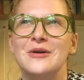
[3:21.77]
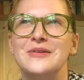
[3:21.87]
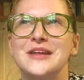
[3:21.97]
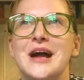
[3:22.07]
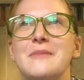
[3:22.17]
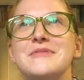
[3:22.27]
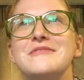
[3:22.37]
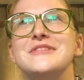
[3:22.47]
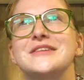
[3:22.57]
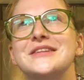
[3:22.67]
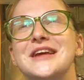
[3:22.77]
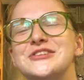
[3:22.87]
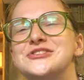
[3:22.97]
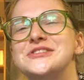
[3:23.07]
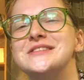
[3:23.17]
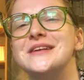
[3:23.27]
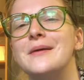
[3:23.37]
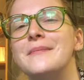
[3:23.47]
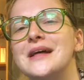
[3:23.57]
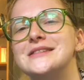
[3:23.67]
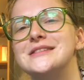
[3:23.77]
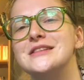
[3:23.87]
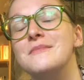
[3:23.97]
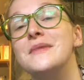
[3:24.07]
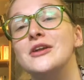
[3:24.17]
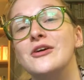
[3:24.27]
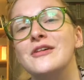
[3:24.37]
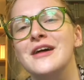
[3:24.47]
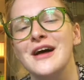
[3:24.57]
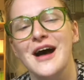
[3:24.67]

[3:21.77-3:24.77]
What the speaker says: with a couple of little interesting bits in the middle,